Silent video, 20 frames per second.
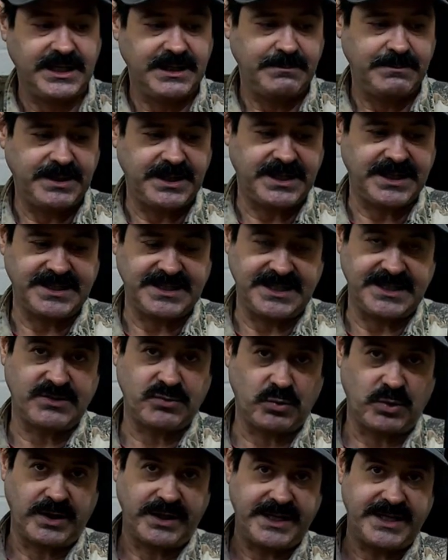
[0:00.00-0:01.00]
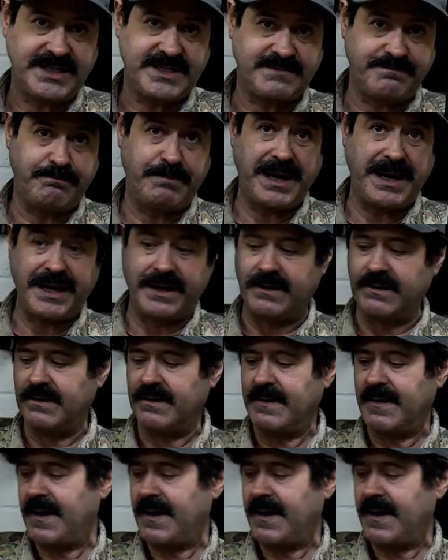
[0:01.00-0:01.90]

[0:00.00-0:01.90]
because this one is bigger,